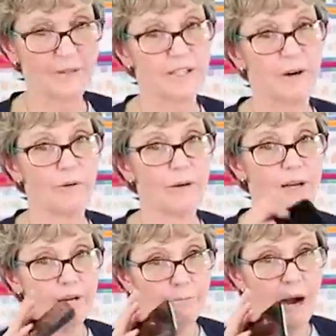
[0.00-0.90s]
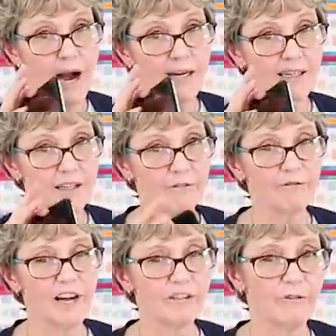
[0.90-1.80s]
So pocket in the
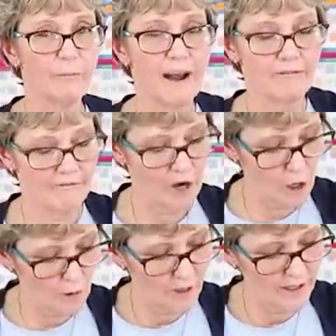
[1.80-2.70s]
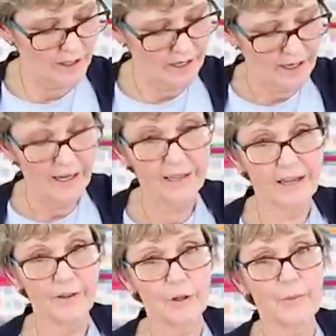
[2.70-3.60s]
front for my phone,
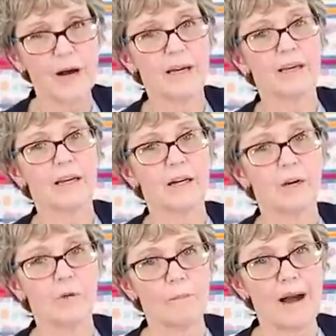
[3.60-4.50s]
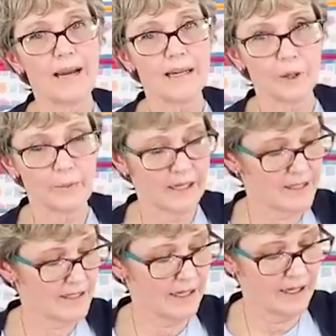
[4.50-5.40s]
another pocket here where my
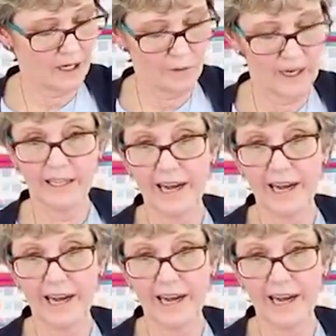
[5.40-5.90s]
earbuds can go in.